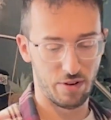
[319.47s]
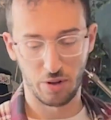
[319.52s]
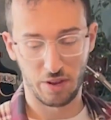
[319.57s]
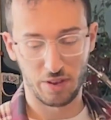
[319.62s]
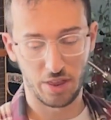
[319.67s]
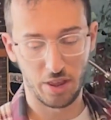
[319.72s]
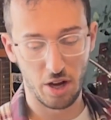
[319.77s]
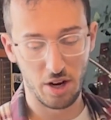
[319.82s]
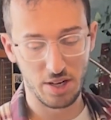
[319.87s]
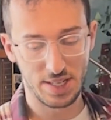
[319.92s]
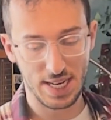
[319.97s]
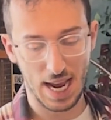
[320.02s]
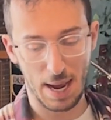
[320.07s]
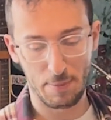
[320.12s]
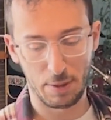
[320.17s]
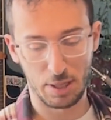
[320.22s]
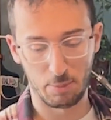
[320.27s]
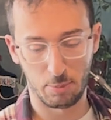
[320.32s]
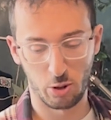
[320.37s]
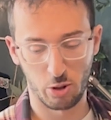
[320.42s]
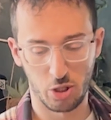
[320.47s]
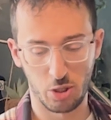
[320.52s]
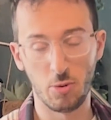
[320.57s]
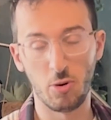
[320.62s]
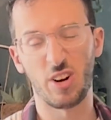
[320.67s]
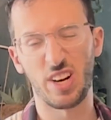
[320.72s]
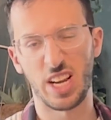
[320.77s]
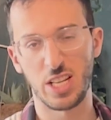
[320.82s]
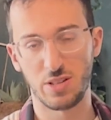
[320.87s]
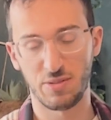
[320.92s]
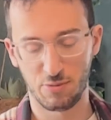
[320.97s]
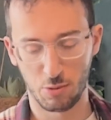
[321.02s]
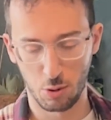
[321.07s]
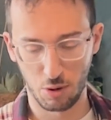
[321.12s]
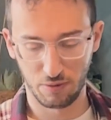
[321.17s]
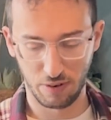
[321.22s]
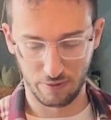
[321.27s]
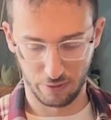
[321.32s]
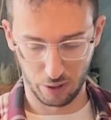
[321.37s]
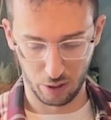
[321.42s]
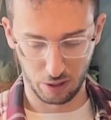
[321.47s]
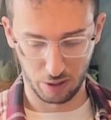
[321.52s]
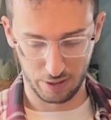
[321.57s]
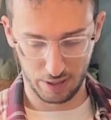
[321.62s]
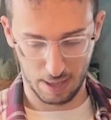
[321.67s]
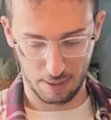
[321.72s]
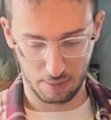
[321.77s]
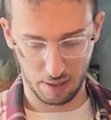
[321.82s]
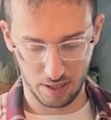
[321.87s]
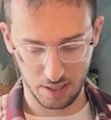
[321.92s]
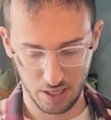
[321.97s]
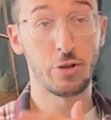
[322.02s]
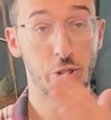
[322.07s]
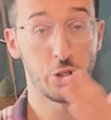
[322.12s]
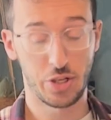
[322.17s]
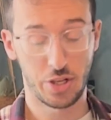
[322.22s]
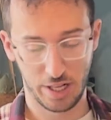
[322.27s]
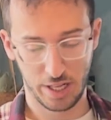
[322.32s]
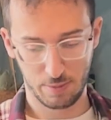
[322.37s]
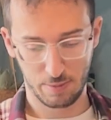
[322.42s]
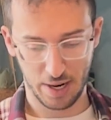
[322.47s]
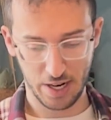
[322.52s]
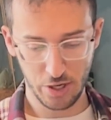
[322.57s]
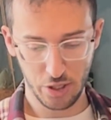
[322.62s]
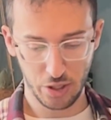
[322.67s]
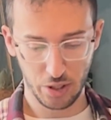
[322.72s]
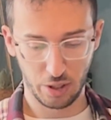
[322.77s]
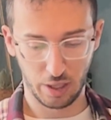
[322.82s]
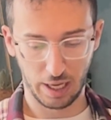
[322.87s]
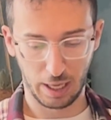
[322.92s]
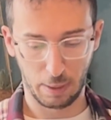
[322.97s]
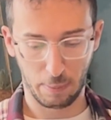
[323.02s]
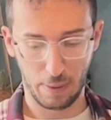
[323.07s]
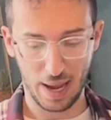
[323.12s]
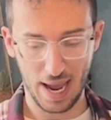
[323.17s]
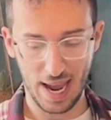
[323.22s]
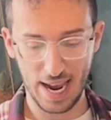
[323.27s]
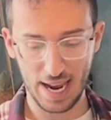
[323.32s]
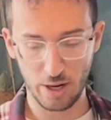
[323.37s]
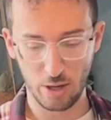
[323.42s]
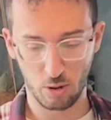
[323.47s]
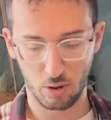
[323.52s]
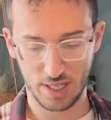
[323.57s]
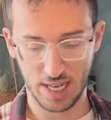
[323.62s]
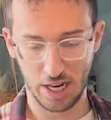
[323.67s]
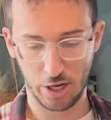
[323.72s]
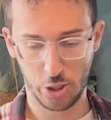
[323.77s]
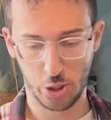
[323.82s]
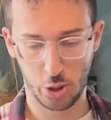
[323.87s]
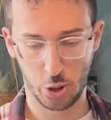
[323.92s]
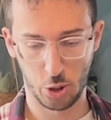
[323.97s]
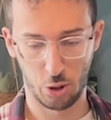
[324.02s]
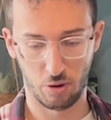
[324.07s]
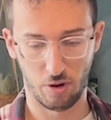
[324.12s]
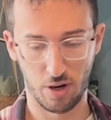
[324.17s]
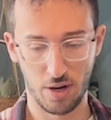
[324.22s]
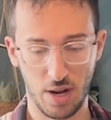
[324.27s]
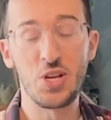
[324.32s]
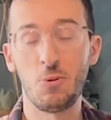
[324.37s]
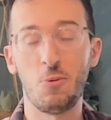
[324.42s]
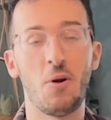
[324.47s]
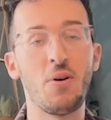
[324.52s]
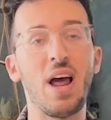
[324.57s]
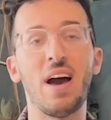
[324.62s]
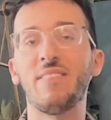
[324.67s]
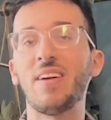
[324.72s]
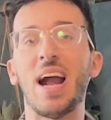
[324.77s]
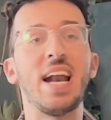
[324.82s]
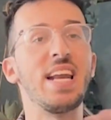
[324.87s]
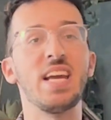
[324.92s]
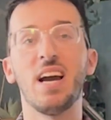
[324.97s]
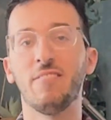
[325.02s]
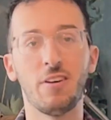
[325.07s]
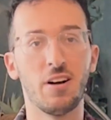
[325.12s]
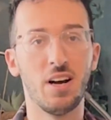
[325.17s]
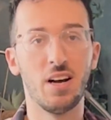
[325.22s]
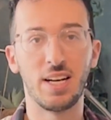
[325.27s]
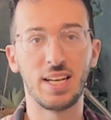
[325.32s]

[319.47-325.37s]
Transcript: The third tab at the bottom, or I guess fourth if you include that plus, brings you to this page. You click pair your Textura. You won't have any other